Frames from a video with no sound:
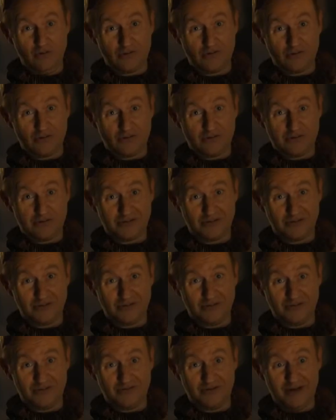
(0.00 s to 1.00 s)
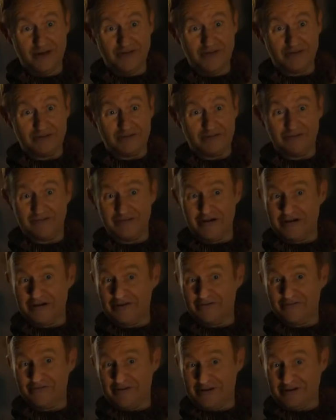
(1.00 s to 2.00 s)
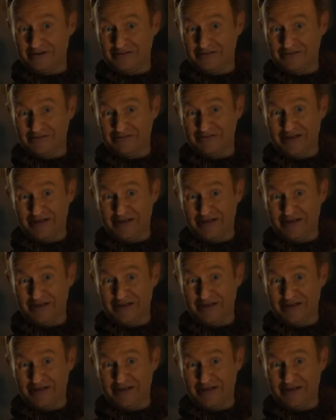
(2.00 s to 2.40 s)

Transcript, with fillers: There are no visual effect shots in this